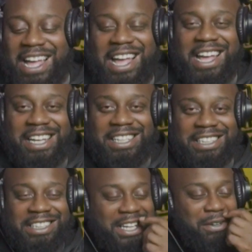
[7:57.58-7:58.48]
hey,
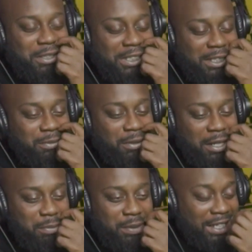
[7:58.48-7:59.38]
get what she want
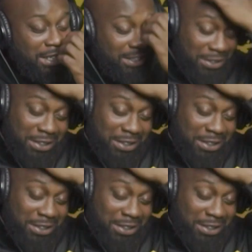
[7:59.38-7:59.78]
and be ignorant to the